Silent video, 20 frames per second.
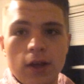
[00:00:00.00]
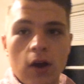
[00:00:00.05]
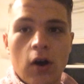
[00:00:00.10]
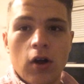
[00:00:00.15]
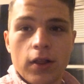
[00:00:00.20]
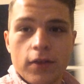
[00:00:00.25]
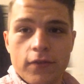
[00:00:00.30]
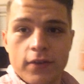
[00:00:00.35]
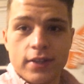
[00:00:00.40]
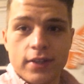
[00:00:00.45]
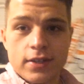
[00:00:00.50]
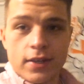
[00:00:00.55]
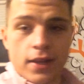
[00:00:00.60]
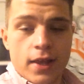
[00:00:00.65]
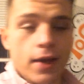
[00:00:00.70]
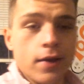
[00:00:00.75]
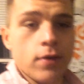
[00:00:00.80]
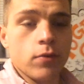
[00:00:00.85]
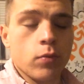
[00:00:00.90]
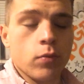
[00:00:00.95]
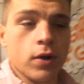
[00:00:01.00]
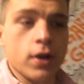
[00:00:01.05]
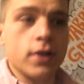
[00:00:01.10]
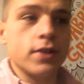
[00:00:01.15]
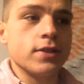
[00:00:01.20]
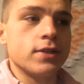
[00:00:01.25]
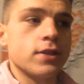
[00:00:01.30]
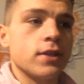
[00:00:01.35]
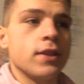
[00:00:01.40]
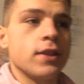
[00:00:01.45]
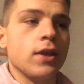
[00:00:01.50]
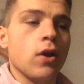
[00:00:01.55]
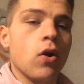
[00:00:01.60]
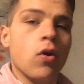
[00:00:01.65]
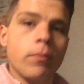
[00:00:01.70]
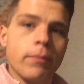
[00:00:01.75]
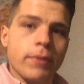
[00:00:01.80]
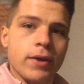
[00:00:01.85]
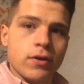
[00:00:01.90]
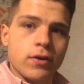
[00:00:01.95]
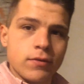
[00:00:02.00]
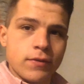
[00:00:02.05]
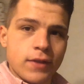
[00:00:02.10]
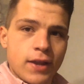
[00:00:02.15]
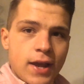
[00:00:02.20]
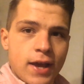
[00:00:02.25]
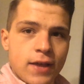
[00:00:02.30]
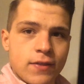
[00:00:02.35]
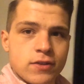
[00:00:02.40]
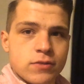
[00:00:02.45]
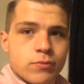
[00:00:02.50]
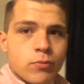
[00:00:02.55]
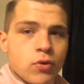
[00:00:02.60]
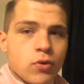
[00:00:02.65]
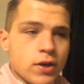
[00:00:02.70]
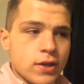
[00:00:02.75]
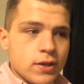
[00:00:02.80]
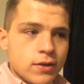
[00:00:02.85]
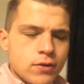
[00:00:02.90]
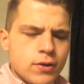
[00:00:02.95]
all I've eaten today was the oatmeal that I had this morning.